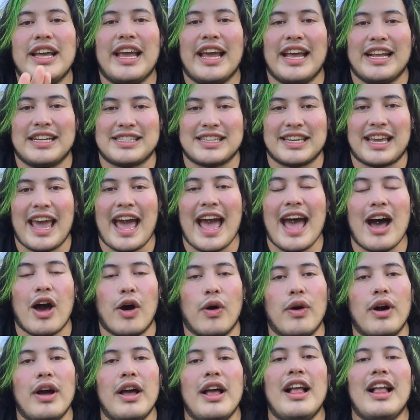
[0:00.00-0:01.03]
it's a
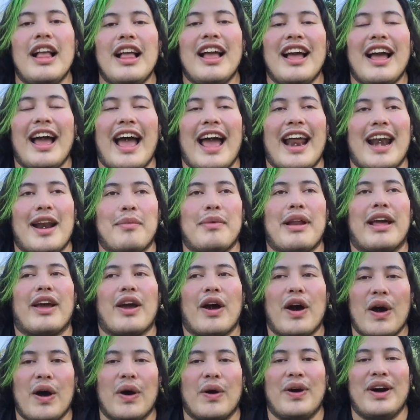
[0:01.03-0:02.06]
cow. And I'm like,
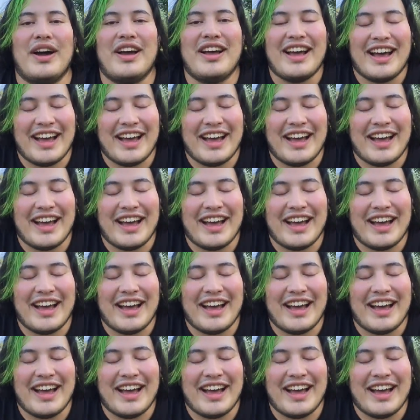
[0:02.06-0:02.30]
oh.